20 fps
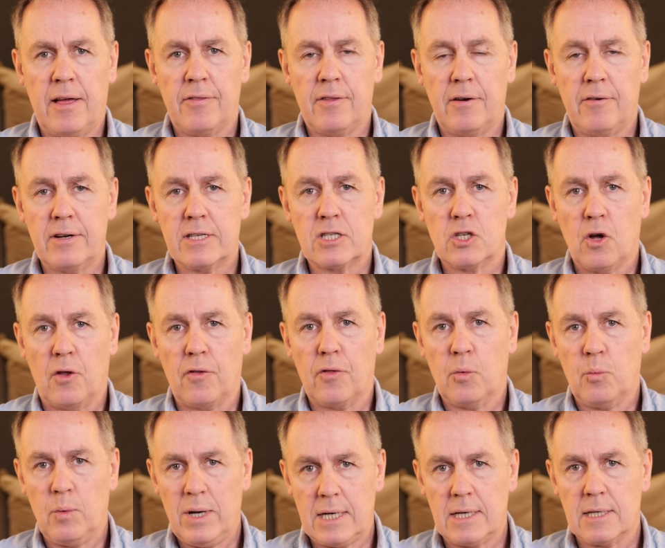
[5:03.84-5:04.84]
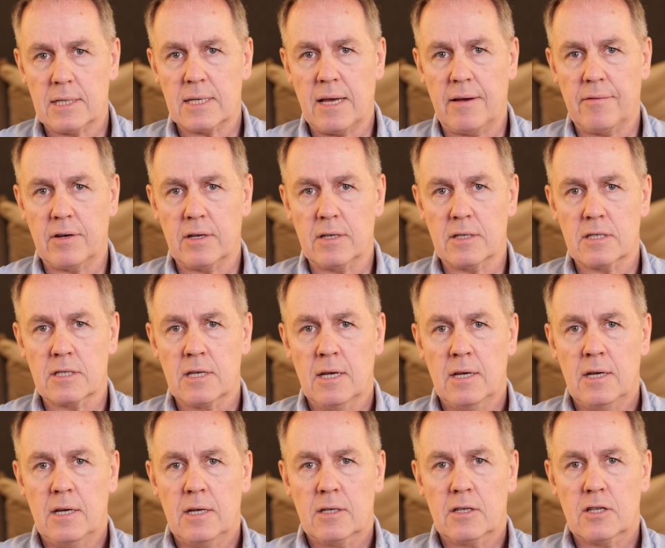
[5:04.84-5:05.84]
and there is not the witness evidence
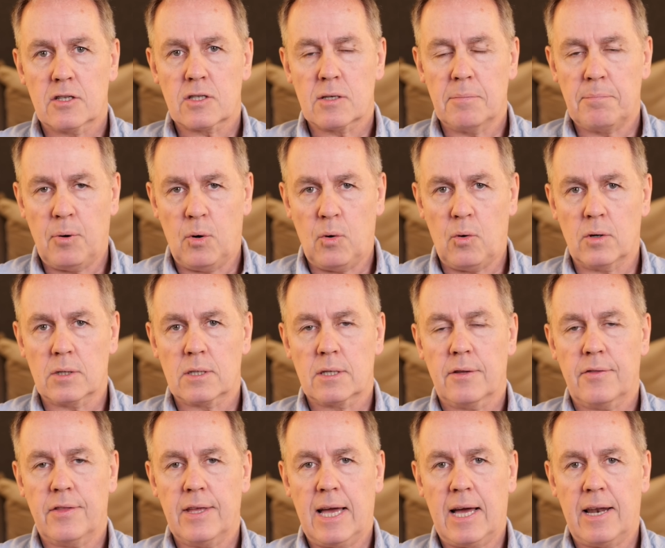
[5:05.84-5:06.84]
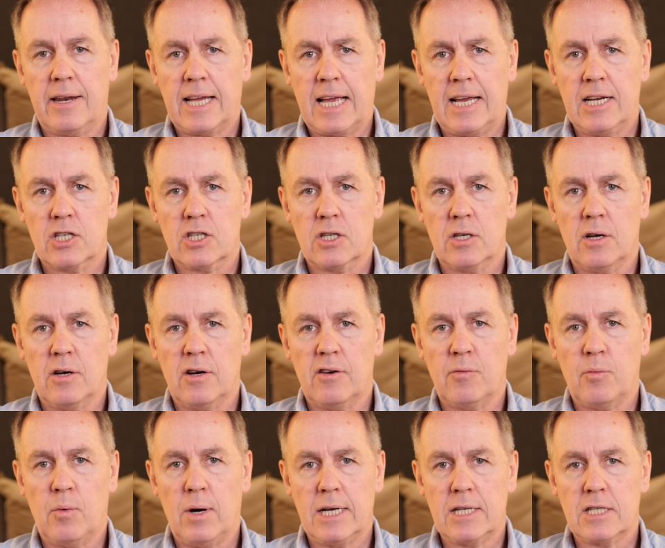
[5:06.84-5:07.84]
to support the allegation
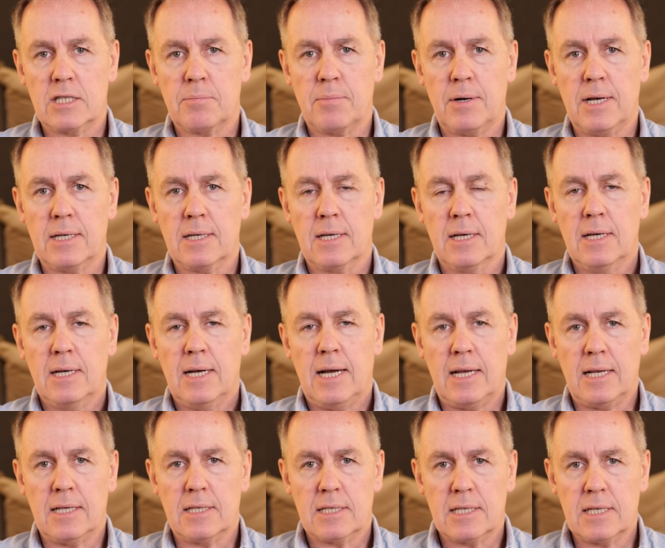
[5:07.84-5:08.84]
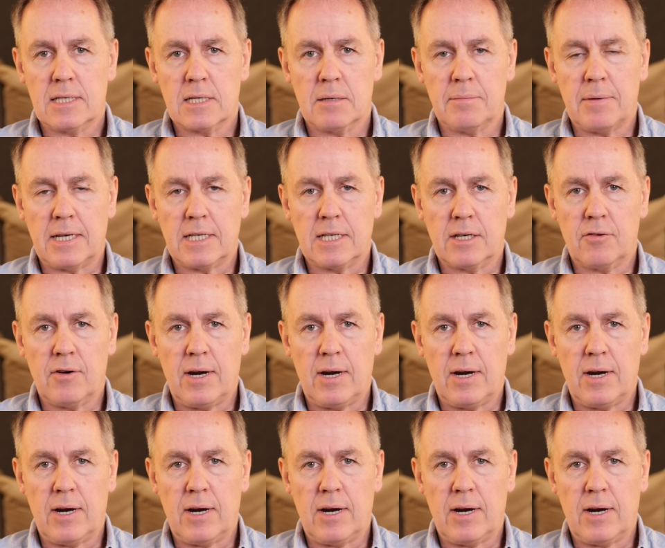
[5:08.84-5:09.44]
of widespread and systematic